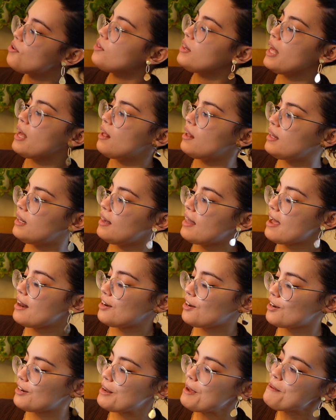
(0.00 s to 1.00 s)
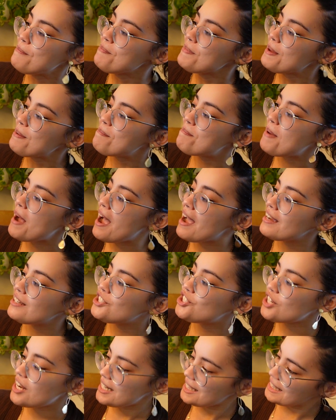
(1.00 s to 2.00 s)
Le- Leonard!
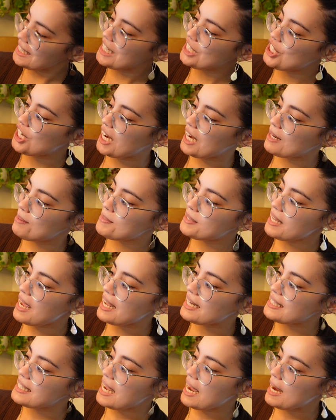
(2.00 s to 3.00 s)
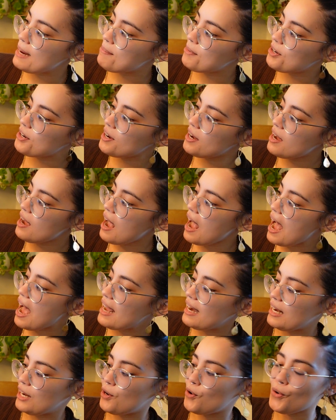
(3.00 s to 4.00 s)
By Jesse James and Tamara
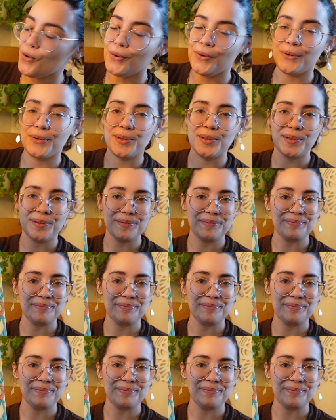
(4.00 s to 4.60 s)
Arregón.